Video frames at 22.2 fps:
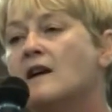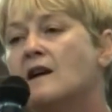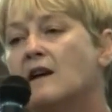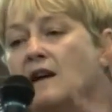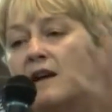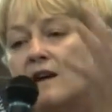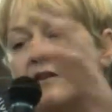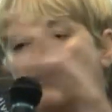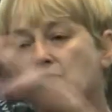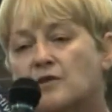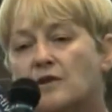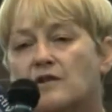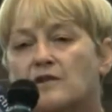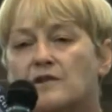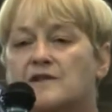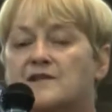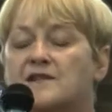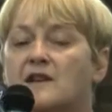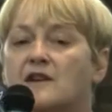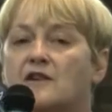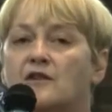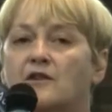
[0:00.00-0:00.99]
in Toronto
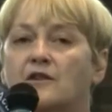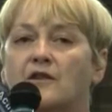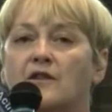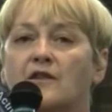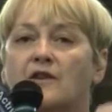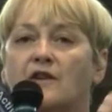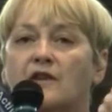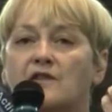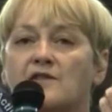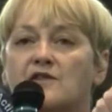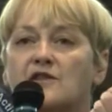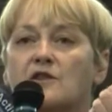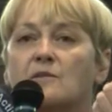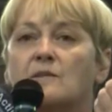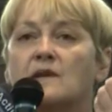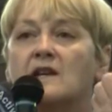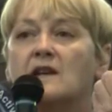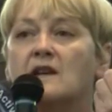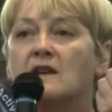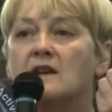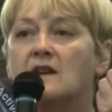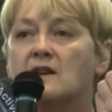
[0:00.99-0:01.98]
Centre, there are so
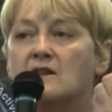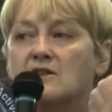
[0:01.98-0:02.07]
many